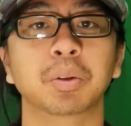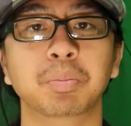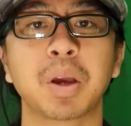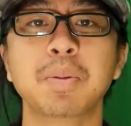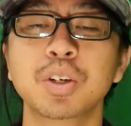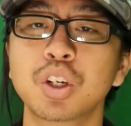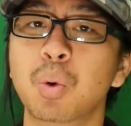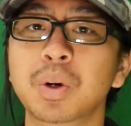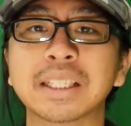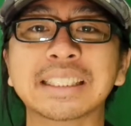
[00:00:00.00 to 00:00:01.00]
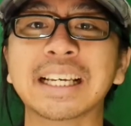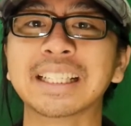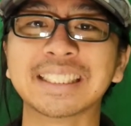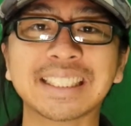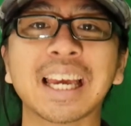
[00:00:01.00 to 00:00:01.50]
Maybe you don't want to say the
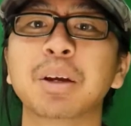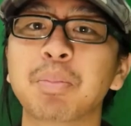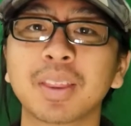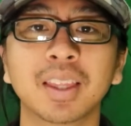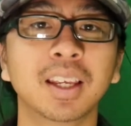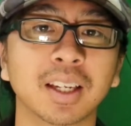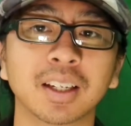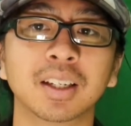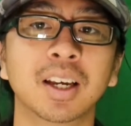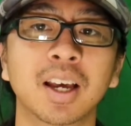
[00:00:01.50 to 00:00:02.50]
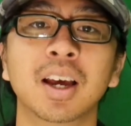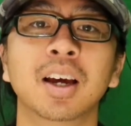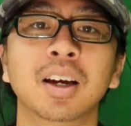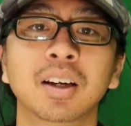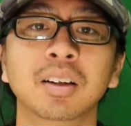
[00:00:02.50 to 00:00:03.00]
same thing
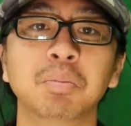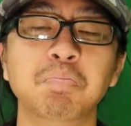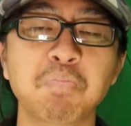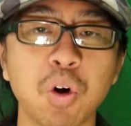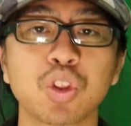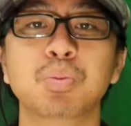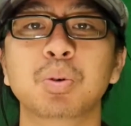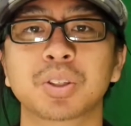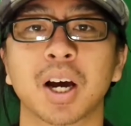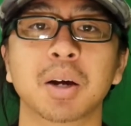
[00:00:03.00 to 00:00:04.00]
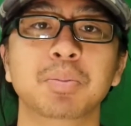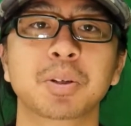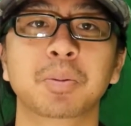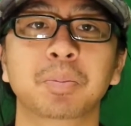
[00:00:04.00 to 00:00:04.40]
multiple times.